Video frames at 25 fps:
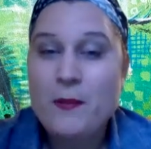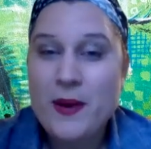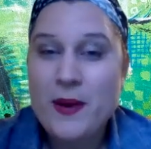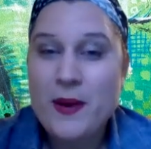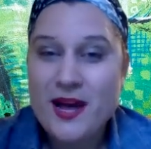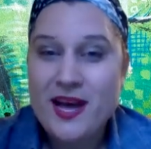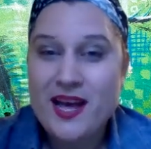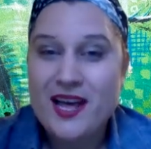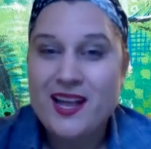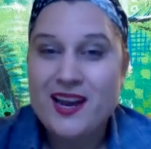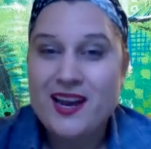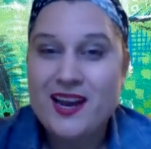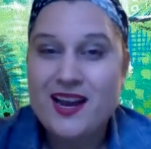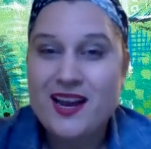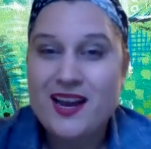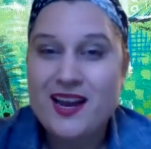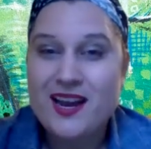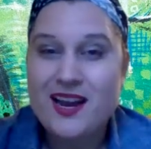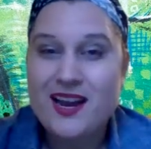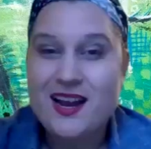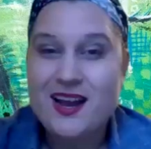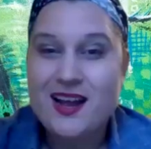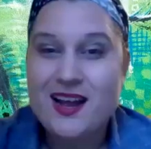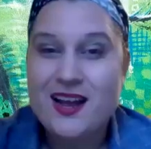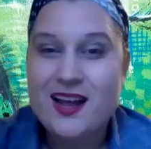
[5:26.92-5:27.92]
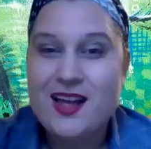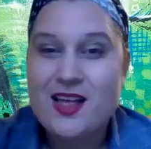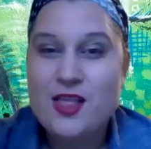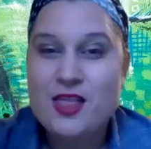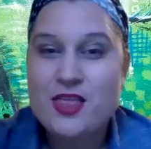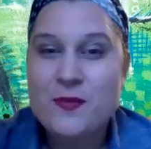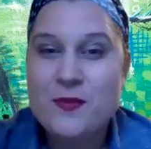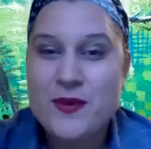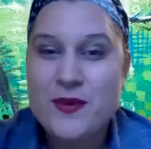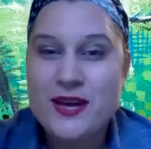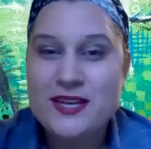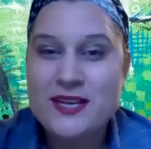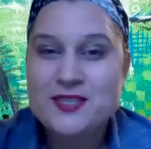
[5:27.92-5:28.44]
But
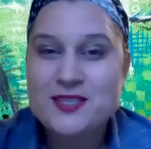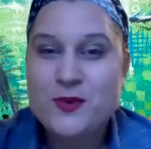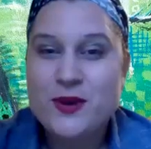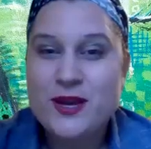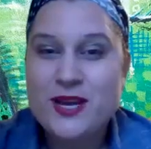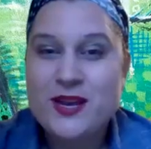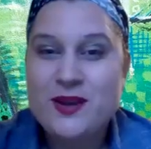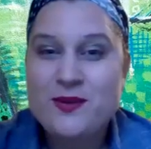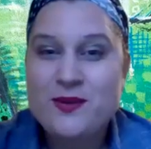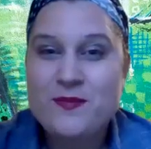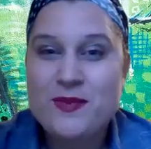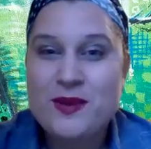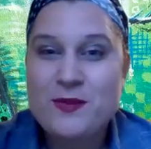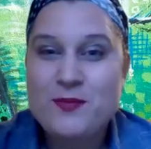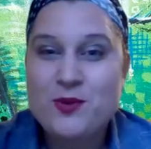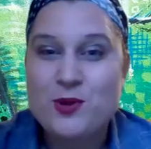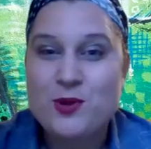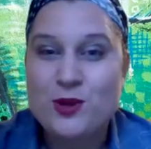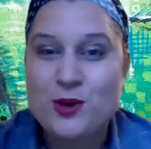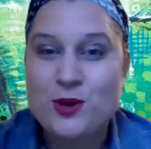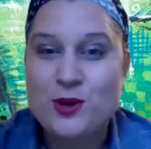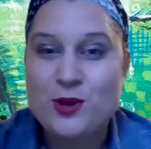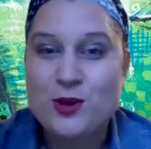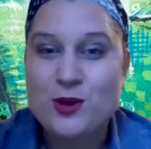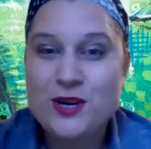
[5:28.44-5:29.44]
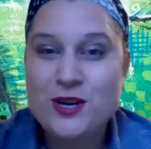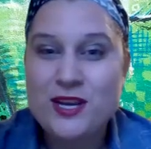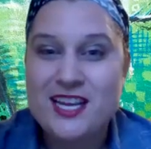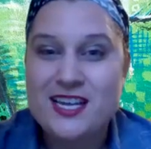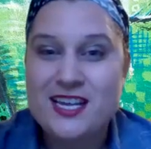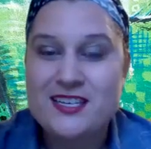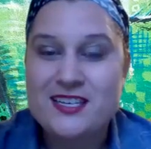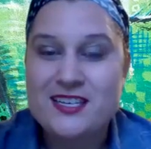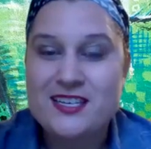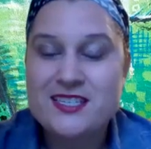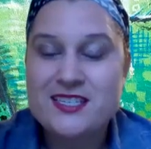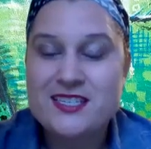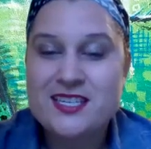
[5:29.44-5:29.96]
the best way people learn
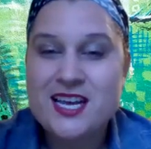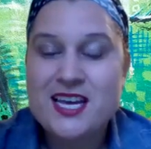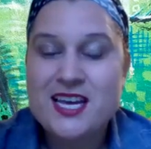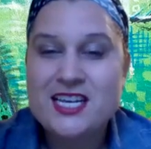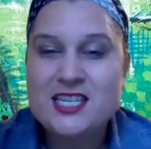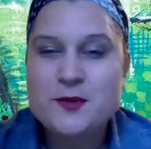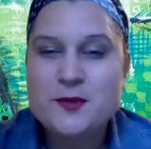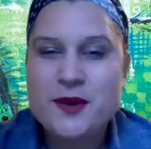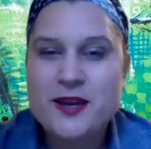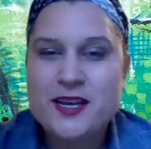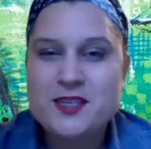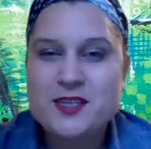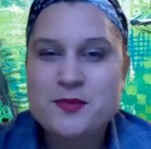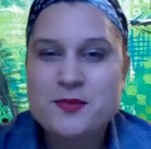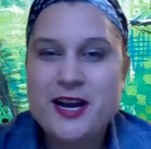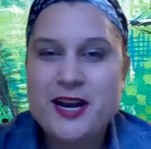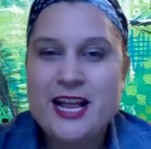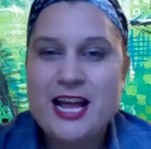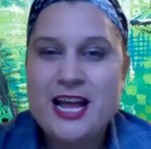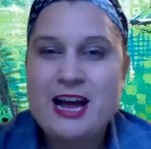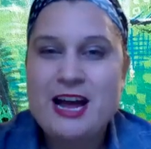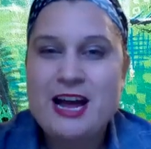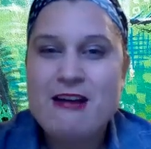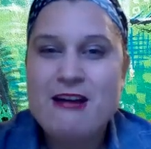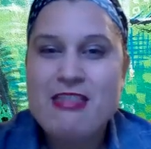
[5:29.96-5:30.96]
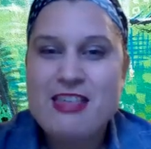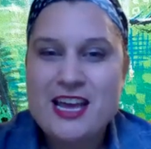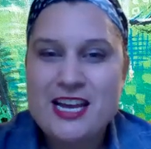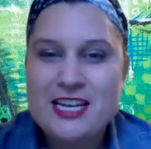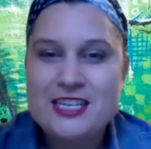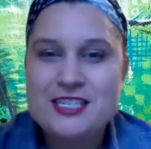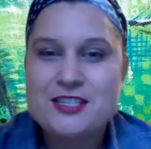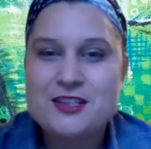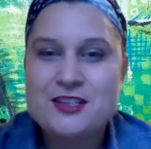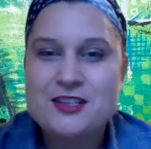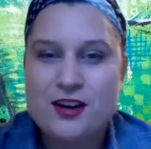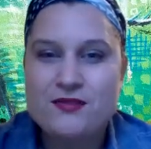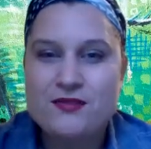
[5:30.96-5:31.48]
things is by explaining how
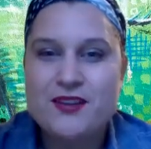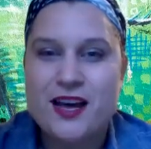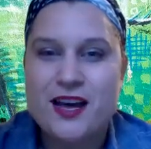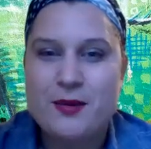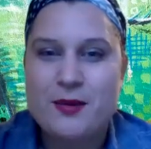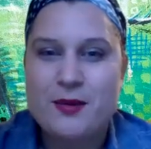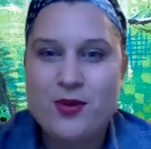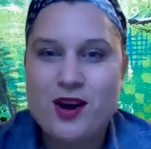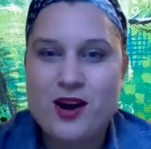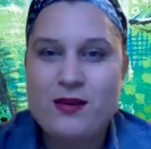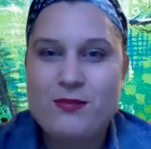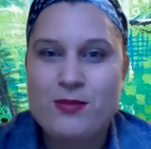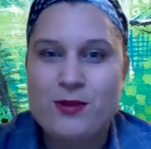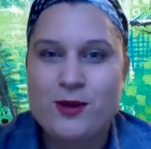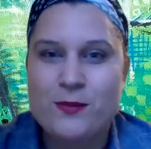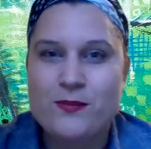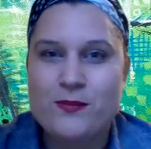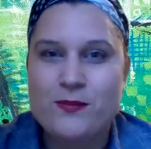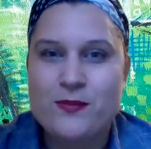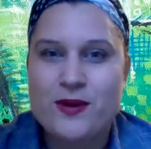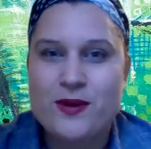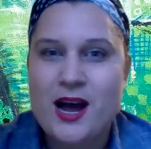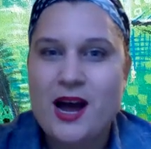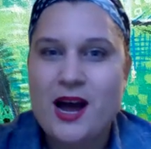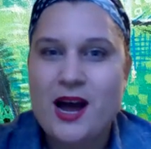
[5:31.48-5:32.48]
they solved that problem.